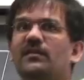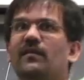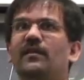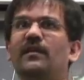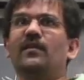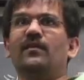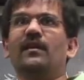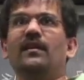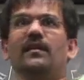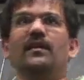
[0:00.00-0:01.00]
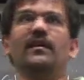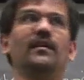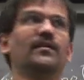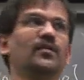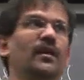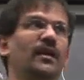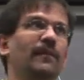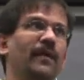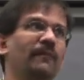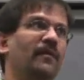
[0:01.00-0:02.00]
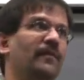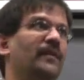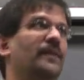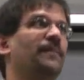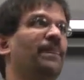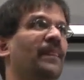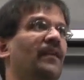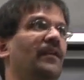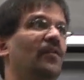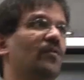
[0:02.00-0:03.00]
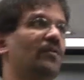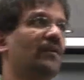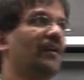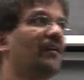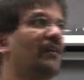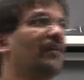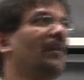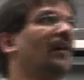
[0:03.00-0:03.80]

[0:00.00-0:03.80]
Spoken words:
the stuff that you really need. So in the main memory, you cut down a